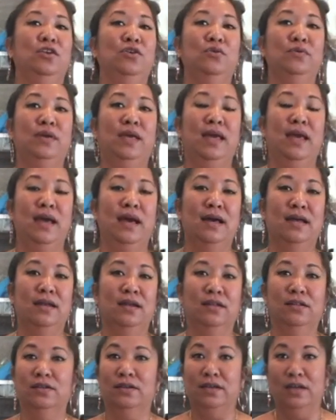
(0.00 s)
you
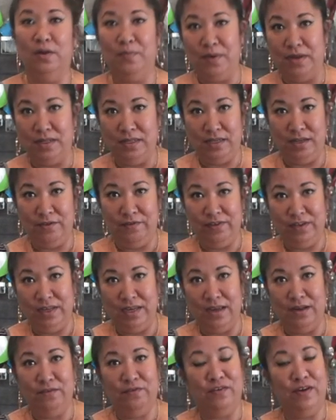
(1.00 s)
can look it up on
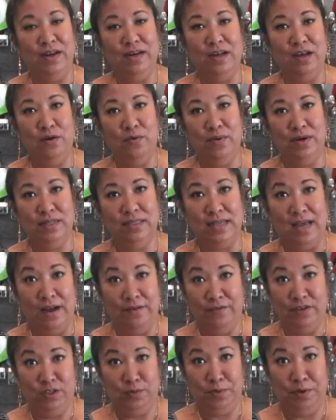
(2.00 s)
Leafly and find out what its
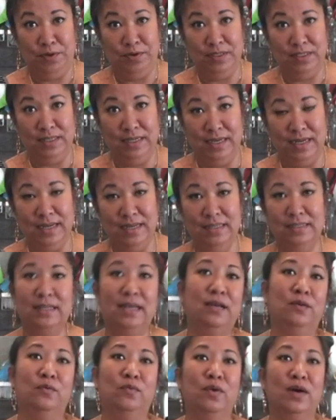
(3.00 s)
average potency
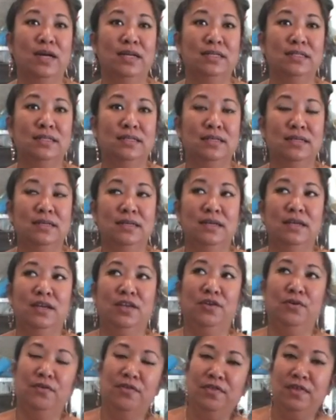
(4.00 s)
is and what
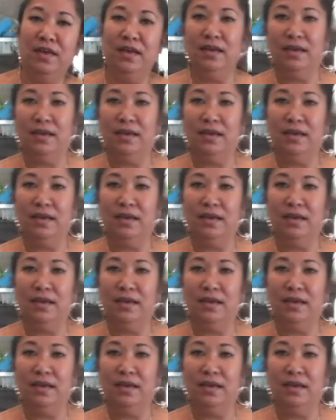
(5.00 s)
you